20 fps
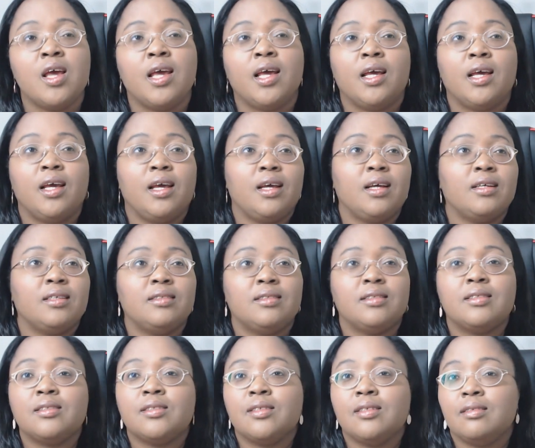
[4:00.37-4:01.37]

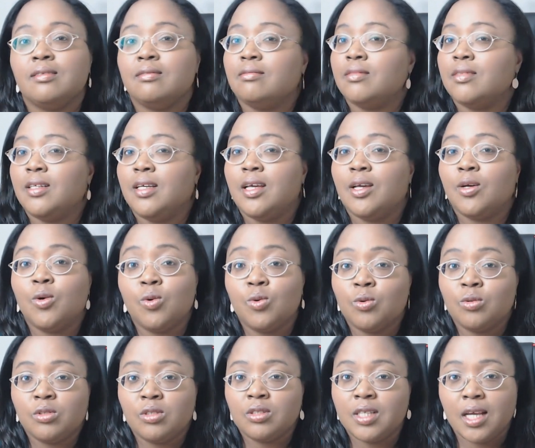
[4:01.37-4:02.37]
and he
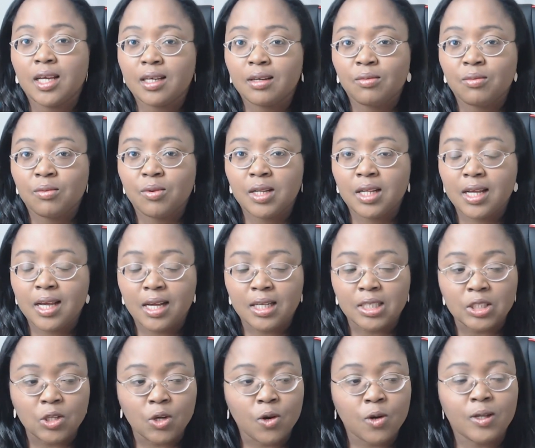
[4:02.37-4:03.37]
couldn't take what he
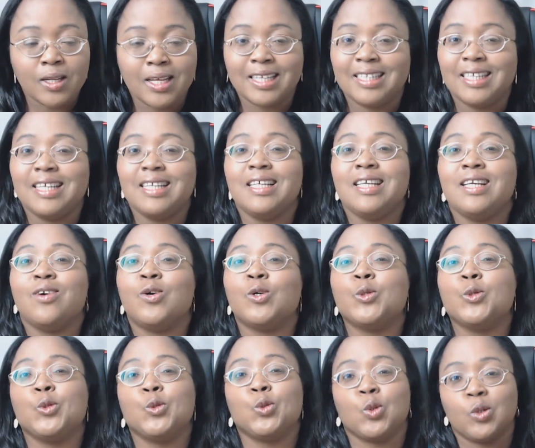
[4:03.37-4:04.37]
has done, and then he
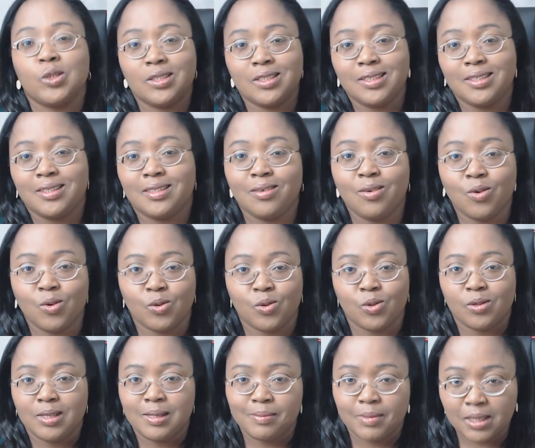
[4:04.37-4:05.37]
also turned the gun
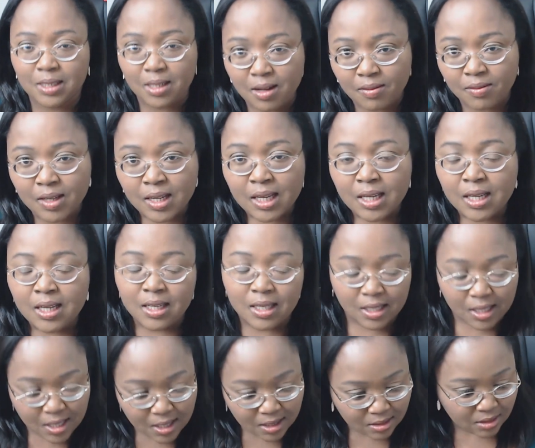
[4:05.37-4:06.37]
on himself
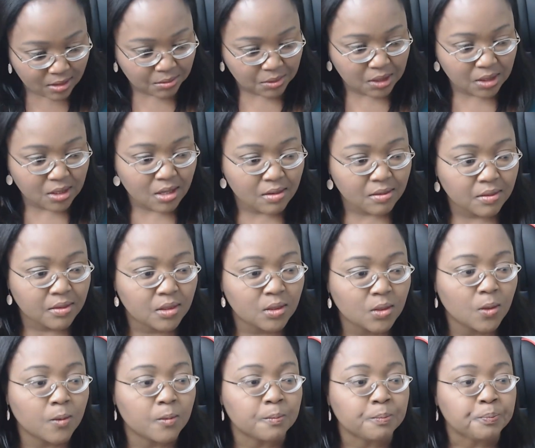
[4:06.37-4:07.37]
and killed himself.
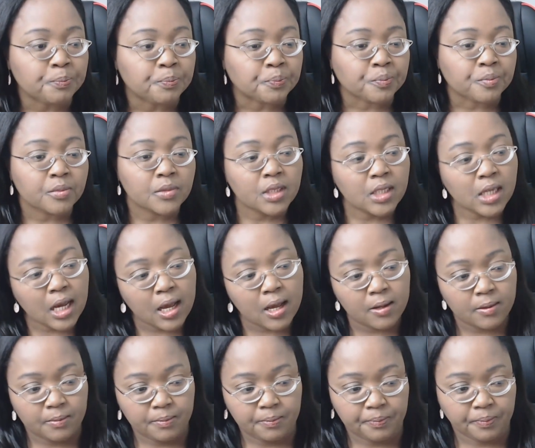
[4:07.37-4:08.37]
So
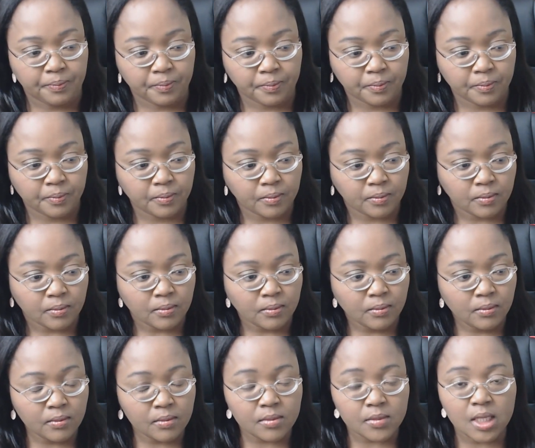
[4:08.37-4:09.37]
yeah,
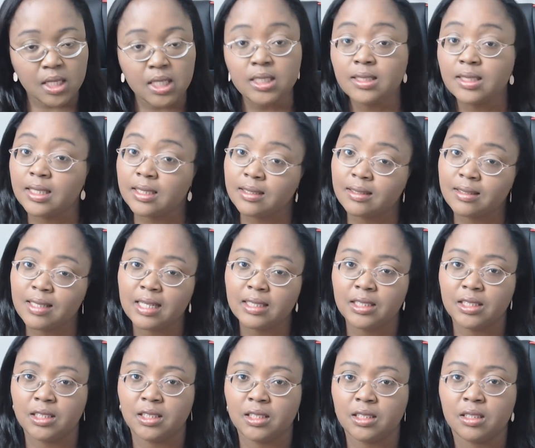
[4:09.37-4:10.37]
it's a
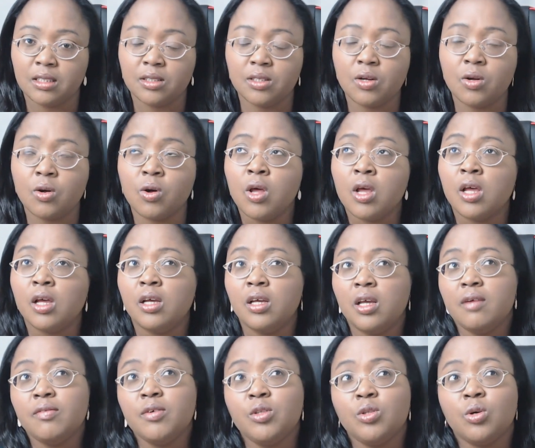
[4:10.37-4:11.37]
tragedy. So
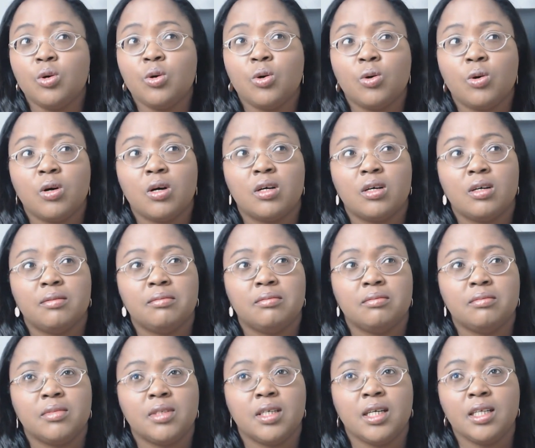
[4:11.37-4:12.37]
even though
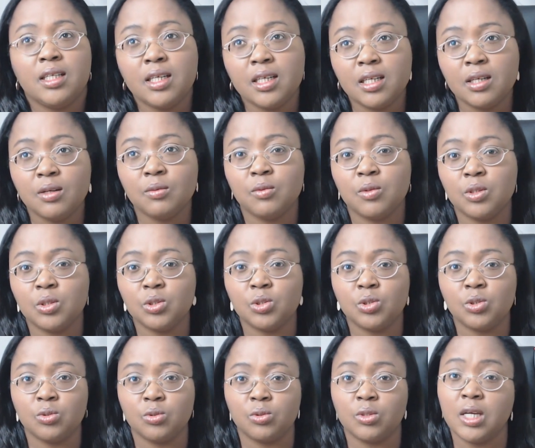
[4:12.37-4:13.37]
he didn't want
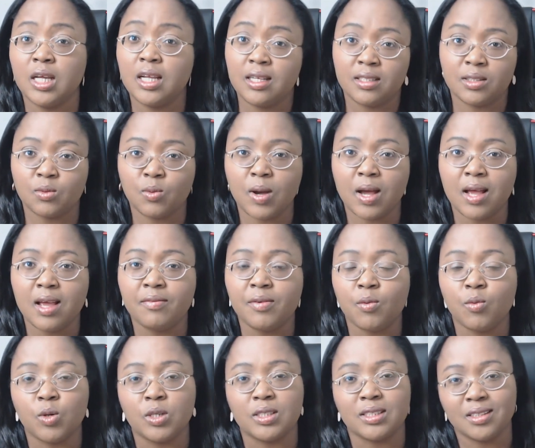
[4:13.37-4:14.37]
to kill his wife, it
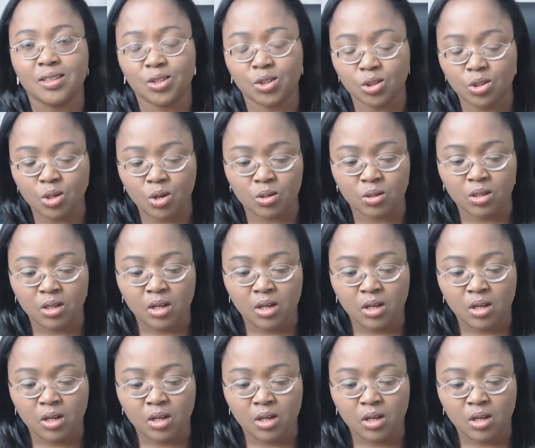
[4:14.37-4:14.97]
was the son.